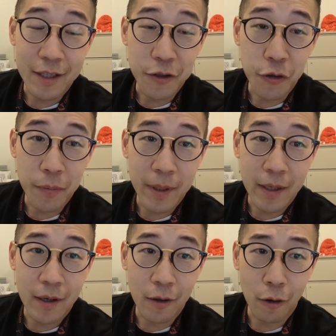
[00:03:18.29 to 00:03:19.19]

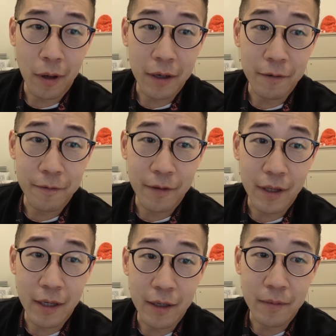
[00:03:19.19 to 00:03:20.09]
consuming a lot of
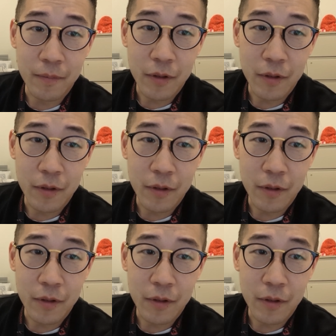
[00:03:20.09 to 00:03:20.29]
the,